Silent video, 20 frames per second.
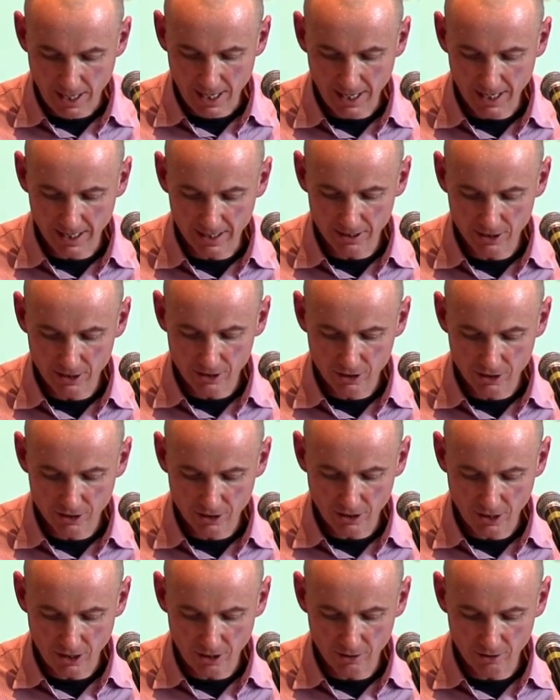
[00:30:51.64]
And
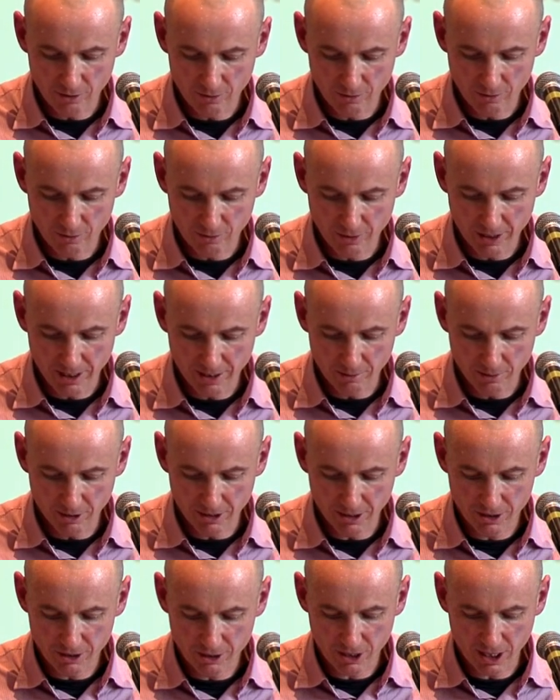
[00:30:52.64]
I really want
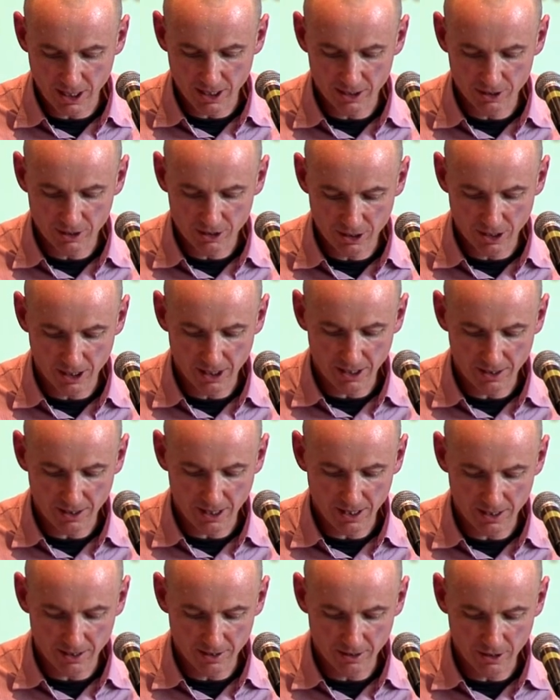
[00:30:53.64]
to challenge
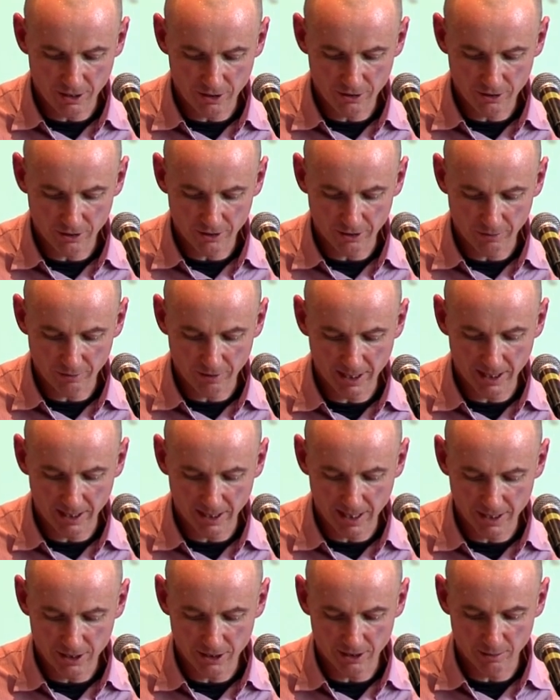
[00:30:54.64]
that notion that
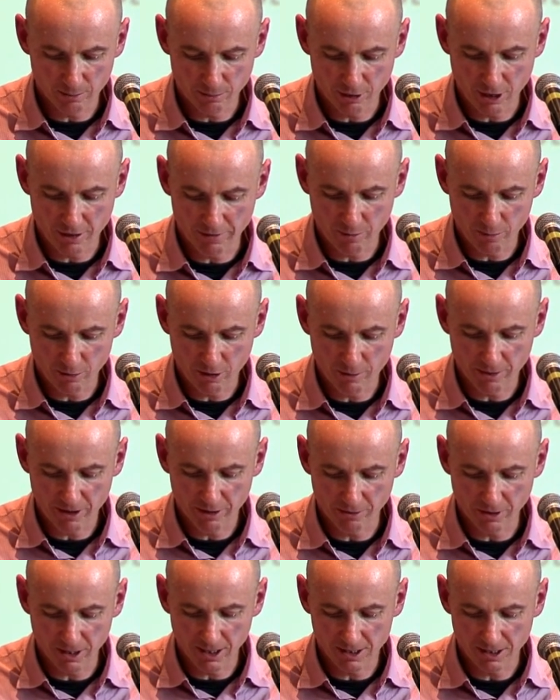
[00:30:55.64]
regulation and private property
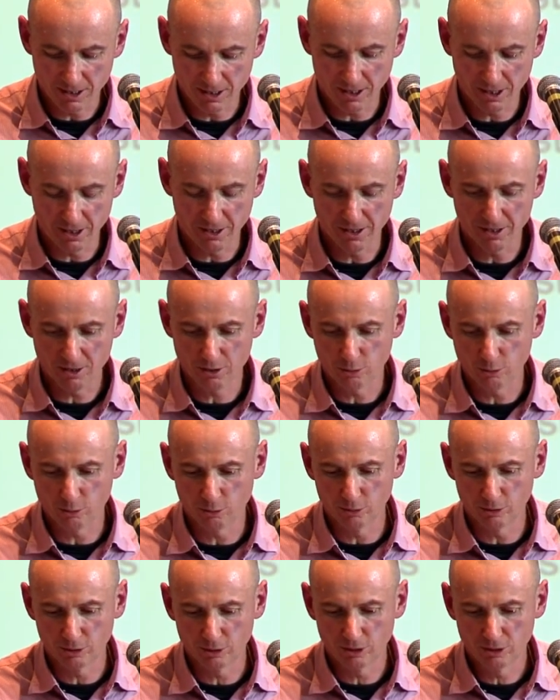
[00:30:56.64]
rights are the only
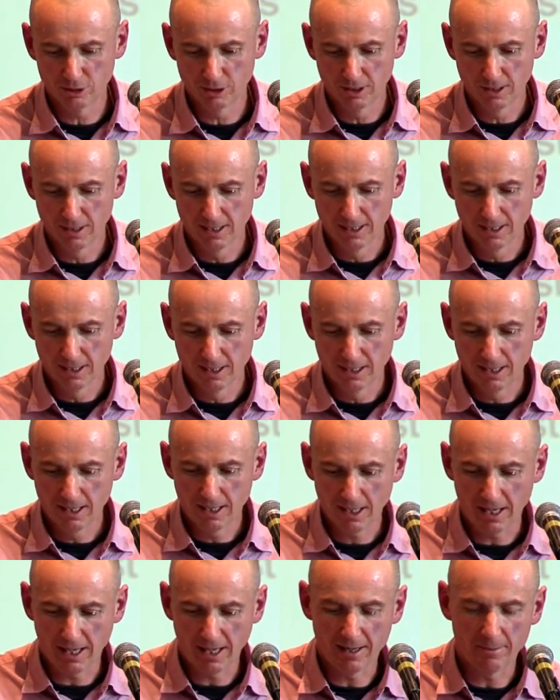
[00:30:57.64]
tools
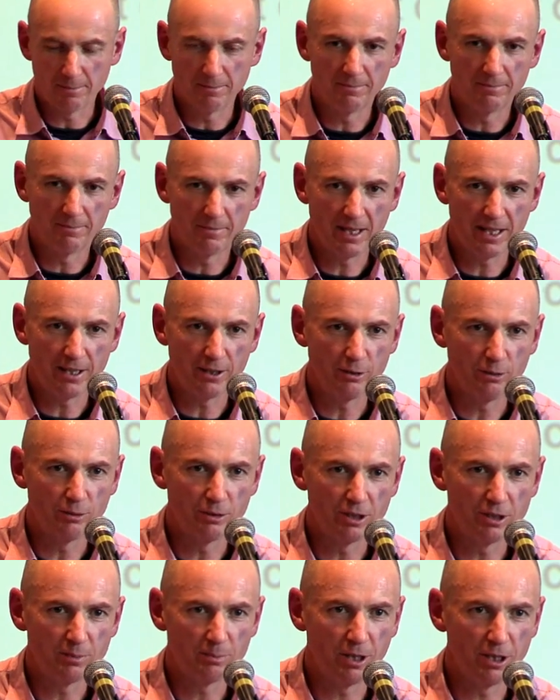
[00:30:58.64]
at your
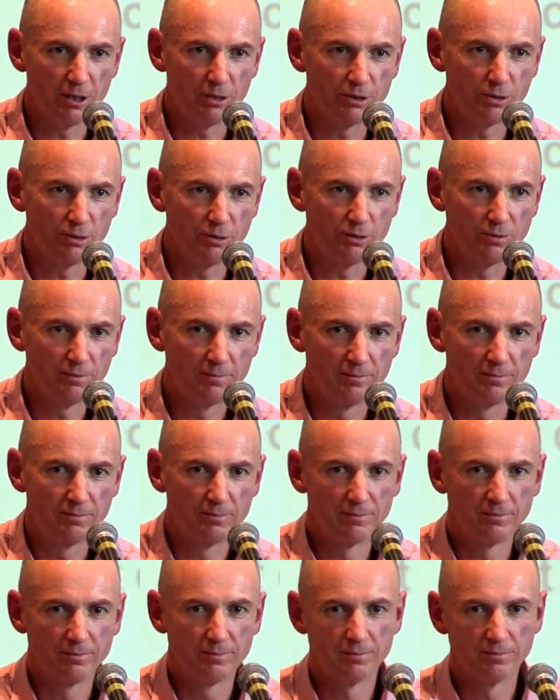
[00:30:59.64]
disposal
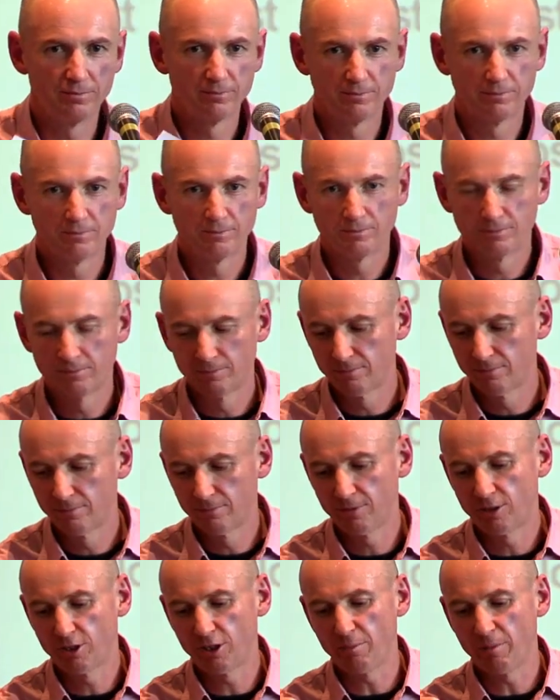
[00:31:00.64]

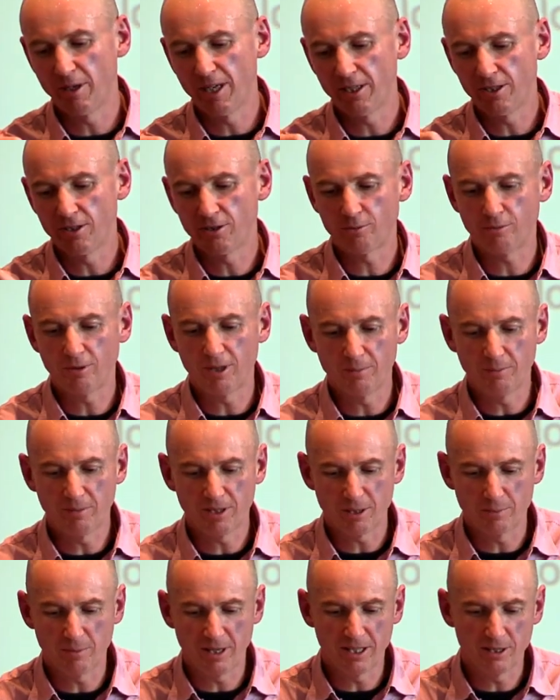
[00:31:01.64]
to manage
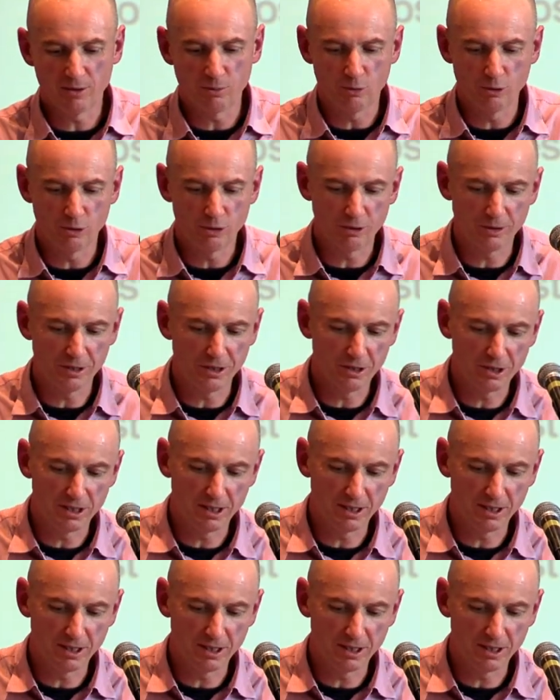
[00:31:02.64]
water in New